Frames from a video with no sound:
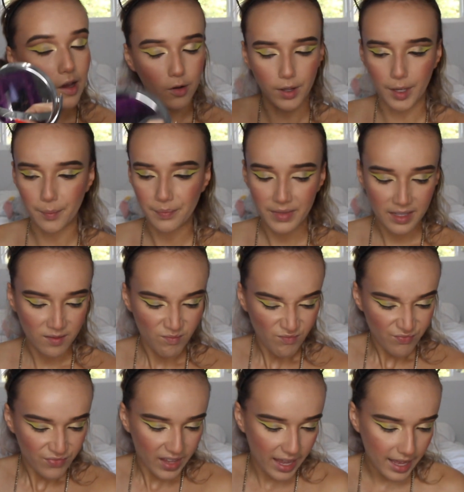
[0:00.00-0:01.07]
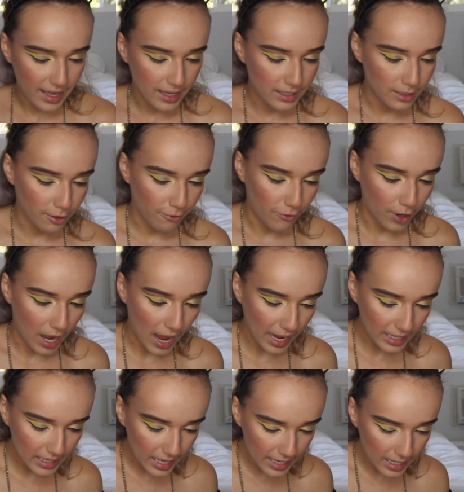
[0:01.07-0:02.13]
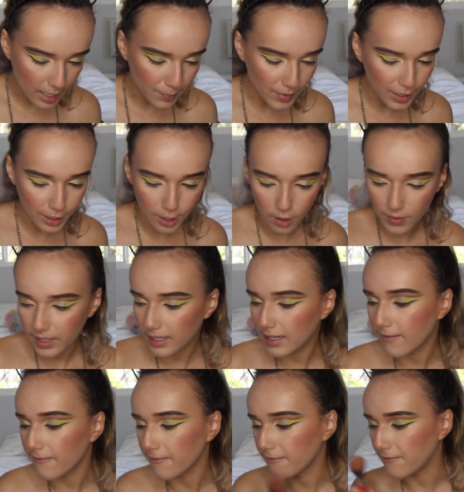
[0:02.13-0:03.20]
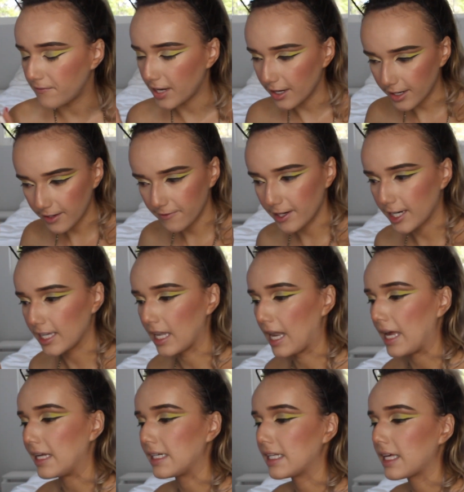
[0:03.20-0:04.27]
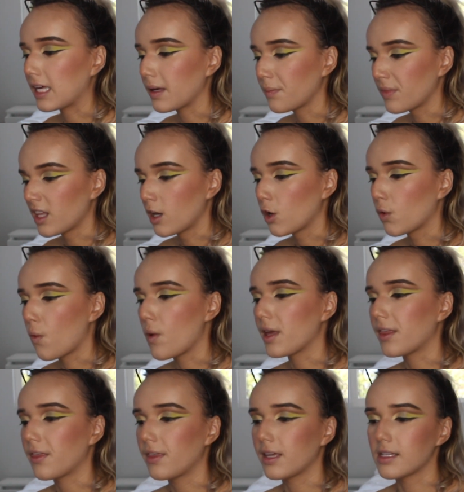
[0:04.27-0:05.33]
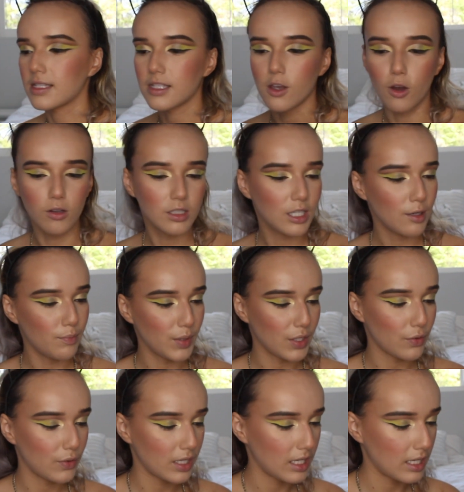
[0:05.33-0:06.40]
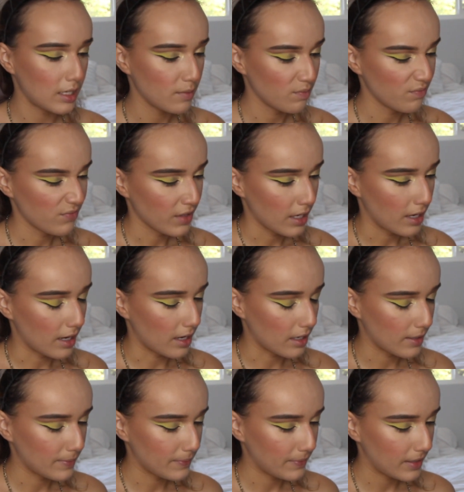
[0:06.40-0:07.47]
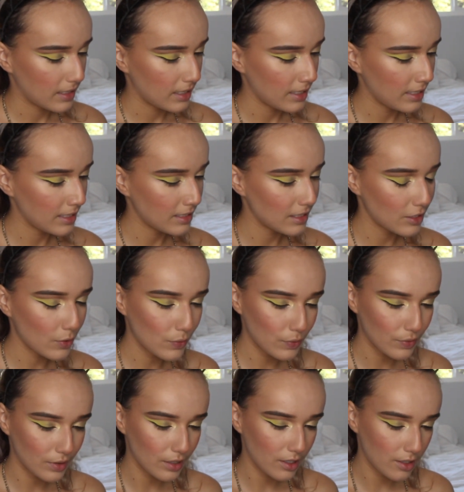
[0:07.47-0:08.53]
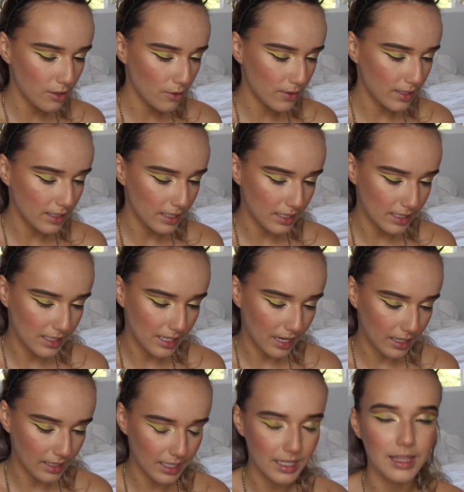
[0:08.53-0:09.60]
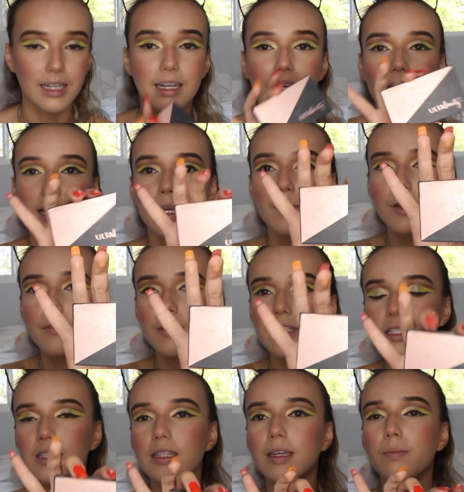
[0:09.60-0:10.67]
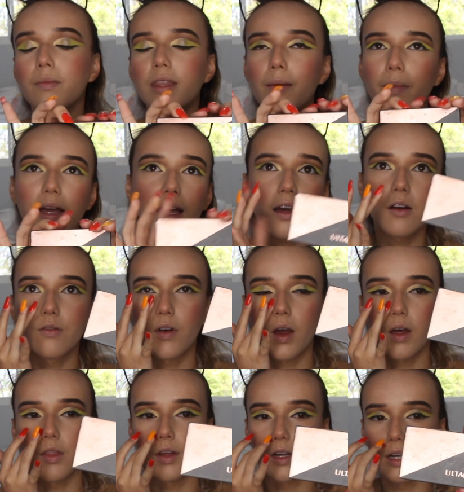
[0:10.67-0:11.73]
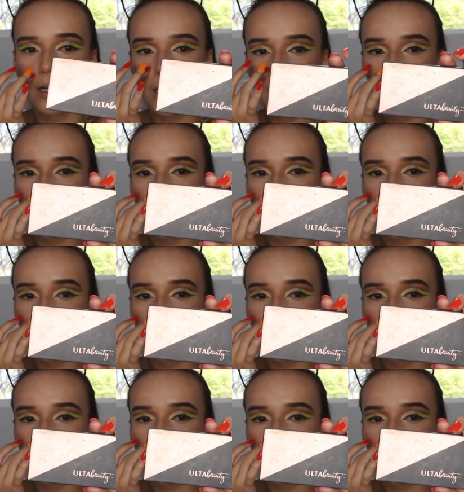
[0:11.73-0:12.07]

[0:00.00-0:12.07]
Okay, and for highlight, I'm gonna go in very, very lightly with this Ulta Beauty. I don't know exactly the name of this. They might have other